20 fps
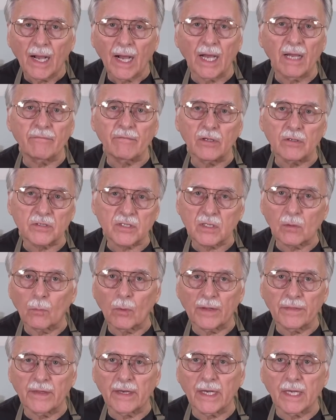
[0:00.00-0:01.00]
I've used the
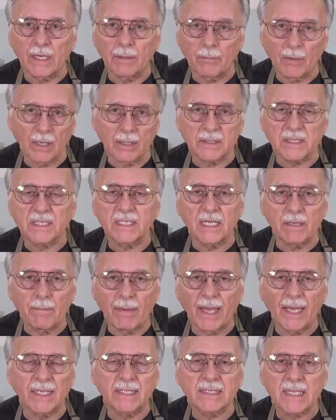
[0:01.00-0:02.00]
one that MRC
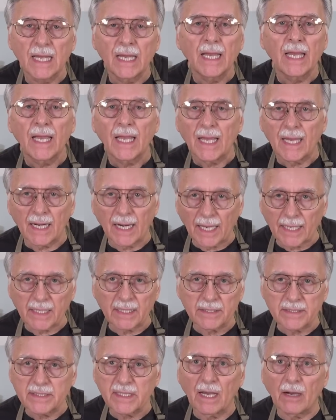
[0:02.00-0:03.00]
makes, and I
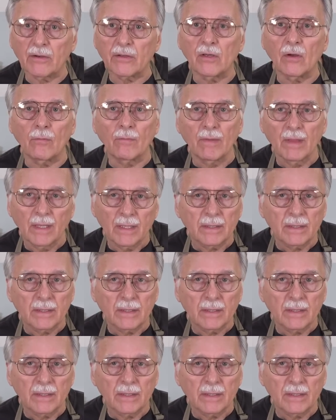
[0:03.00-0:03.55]
can tell you,